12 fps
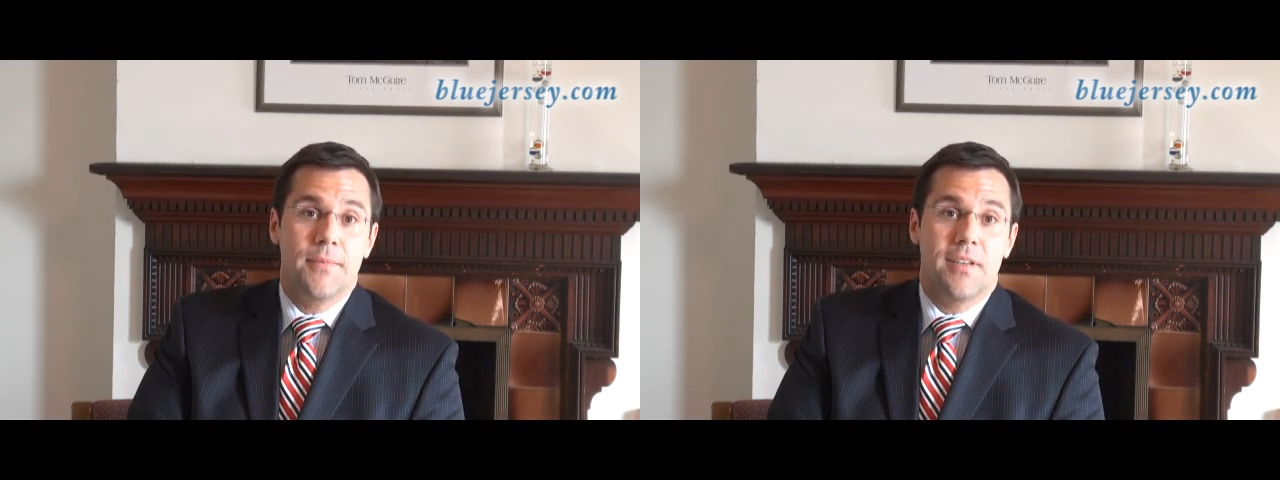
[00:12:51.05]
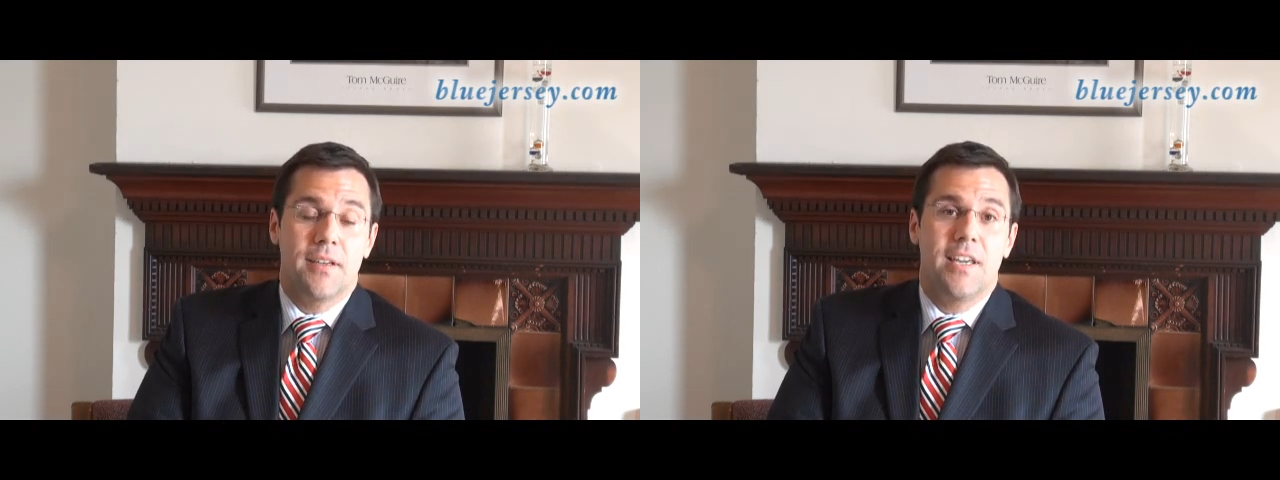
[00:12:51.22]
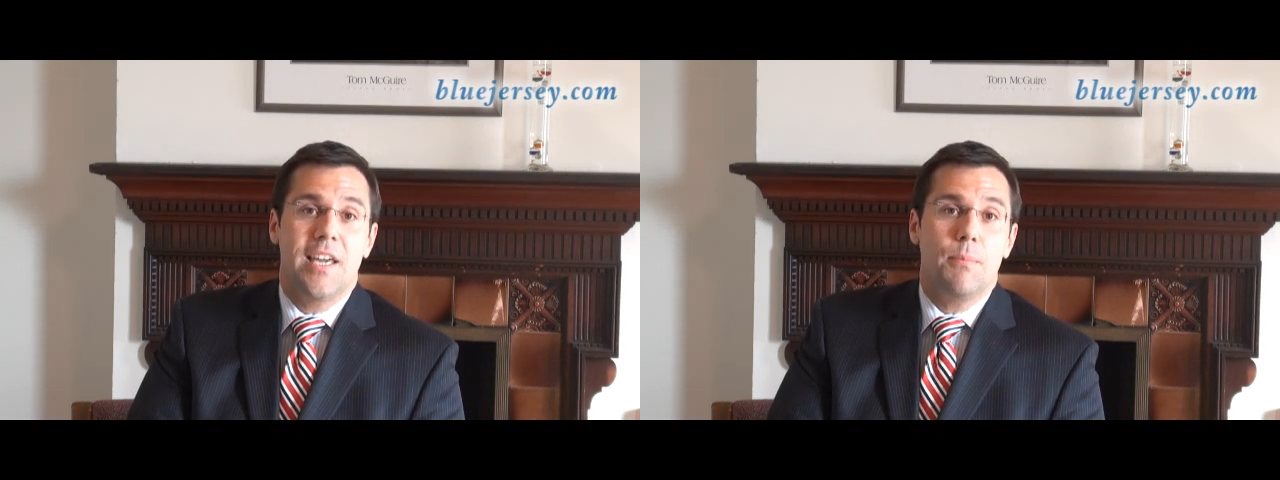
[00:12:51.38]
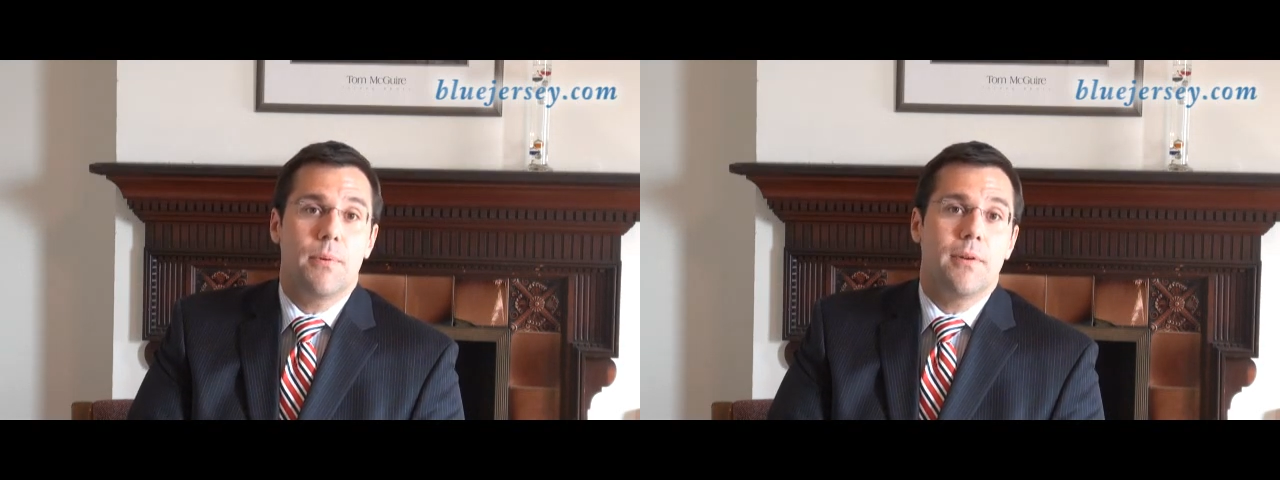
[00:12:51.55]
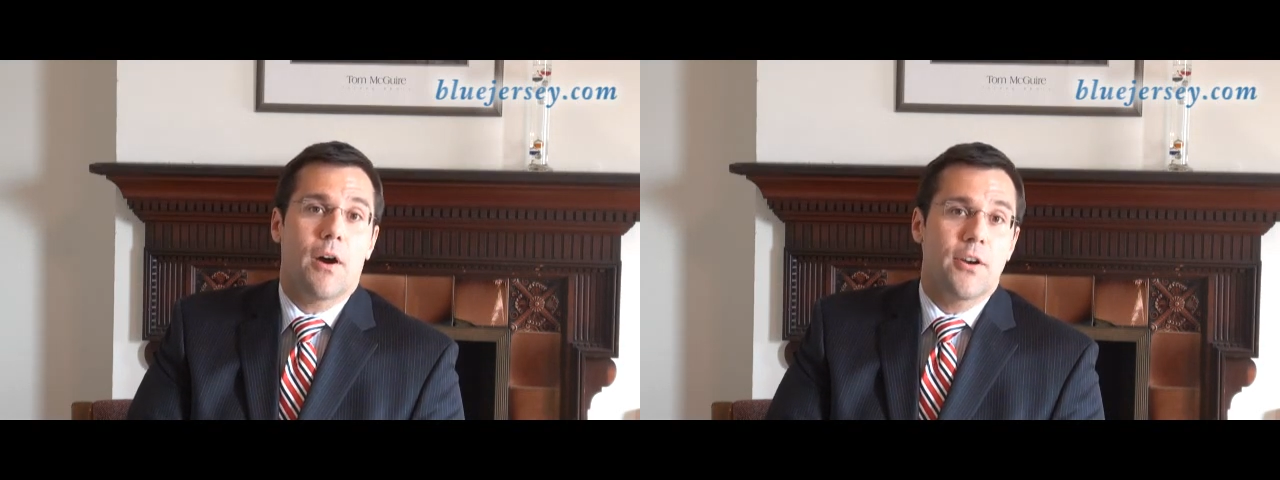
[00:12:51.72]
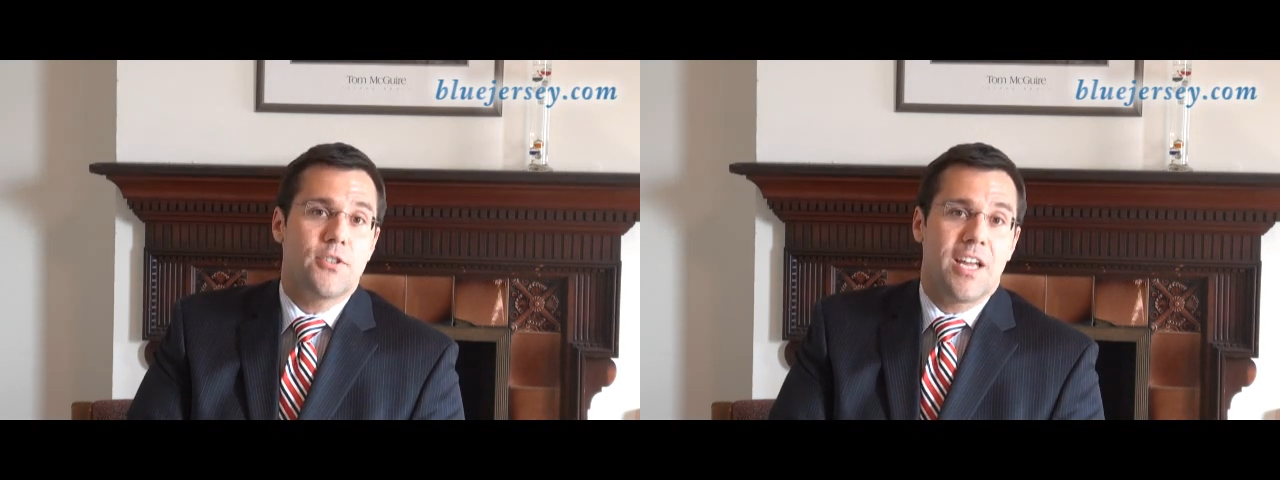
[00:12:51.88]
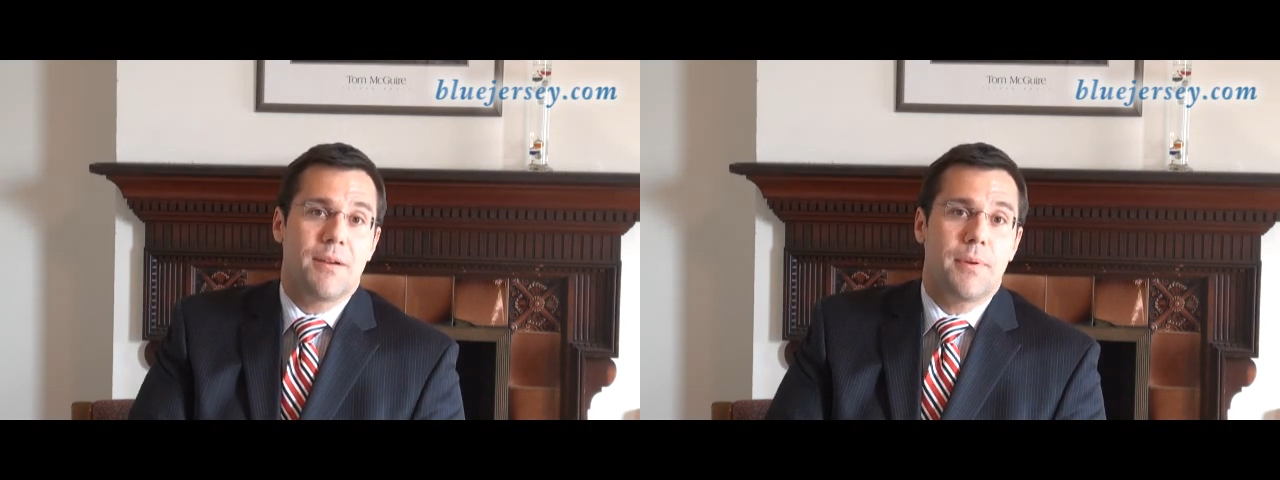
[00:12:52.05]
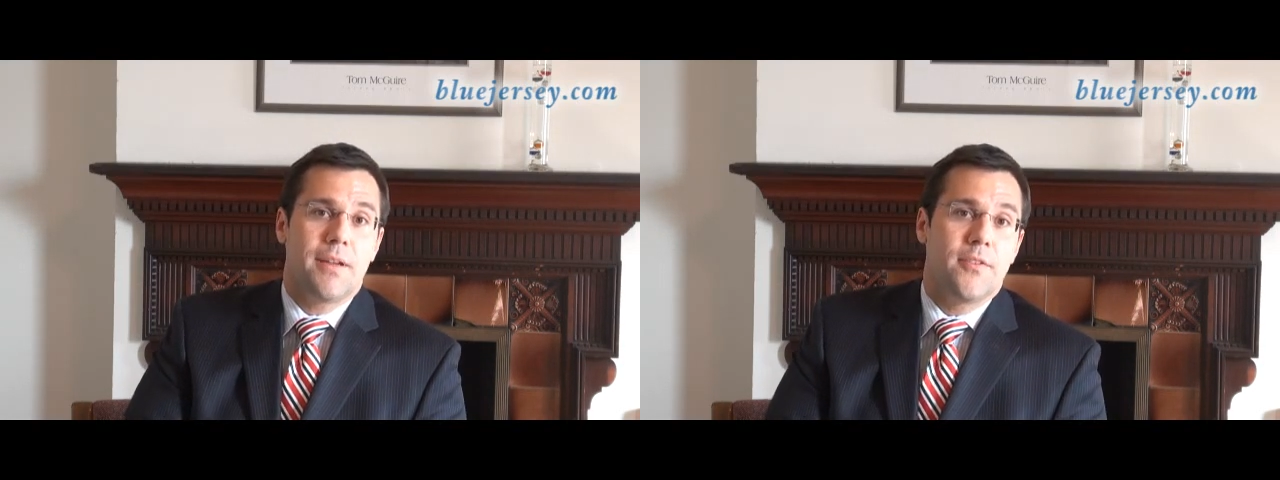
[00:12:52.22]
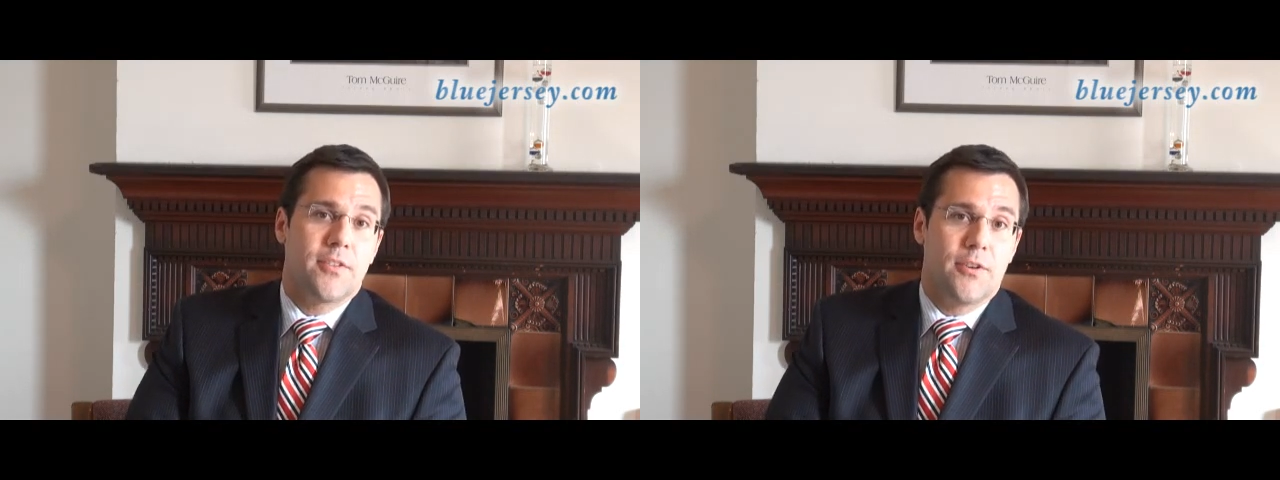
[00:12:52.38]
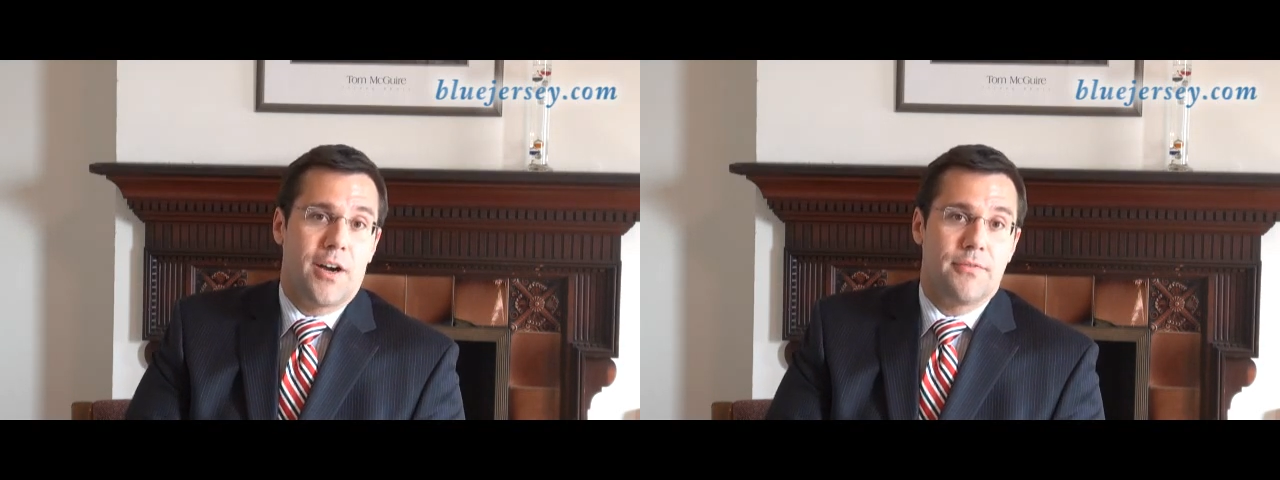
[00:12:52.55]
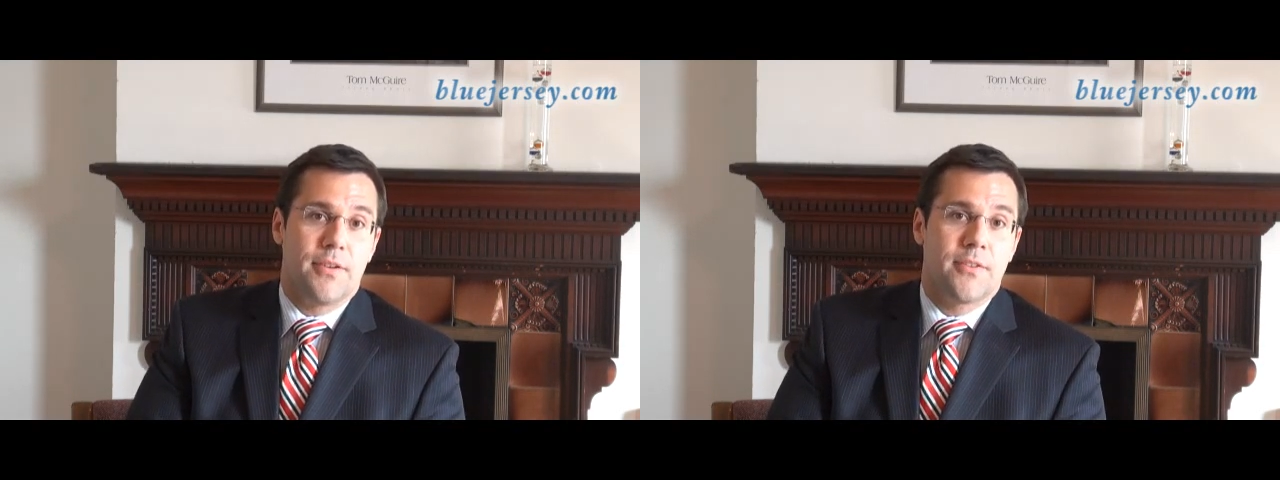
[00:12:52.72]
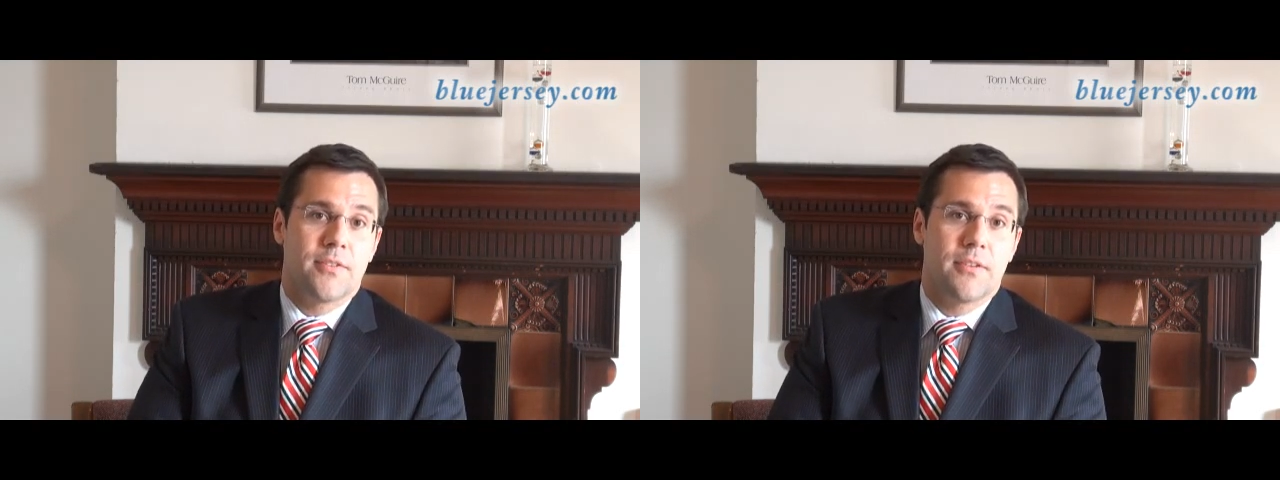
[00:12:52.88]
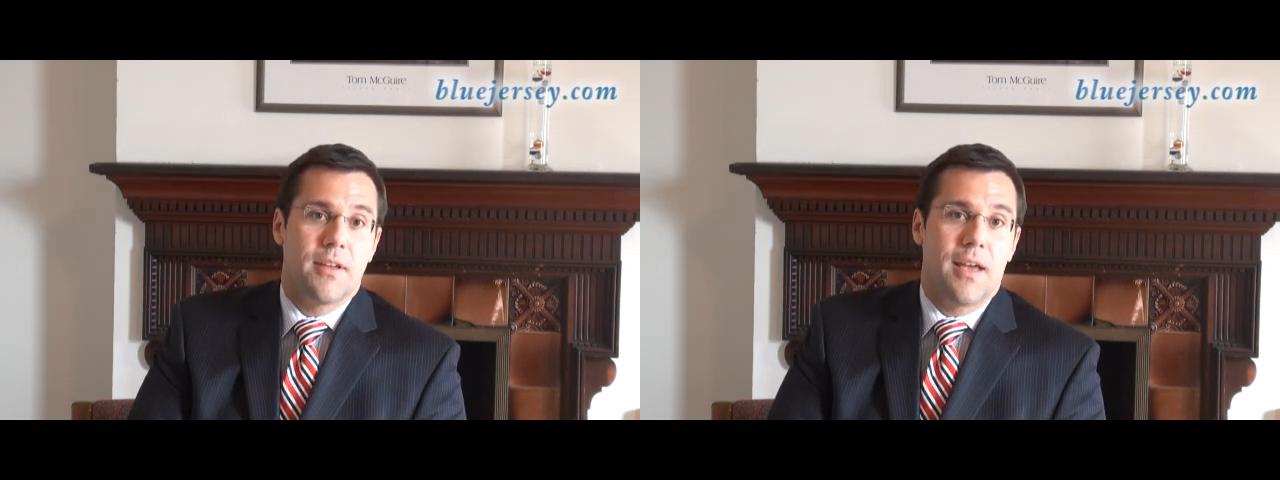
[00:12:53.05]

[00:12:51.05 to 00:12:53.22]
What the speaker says: to keep our champions in office,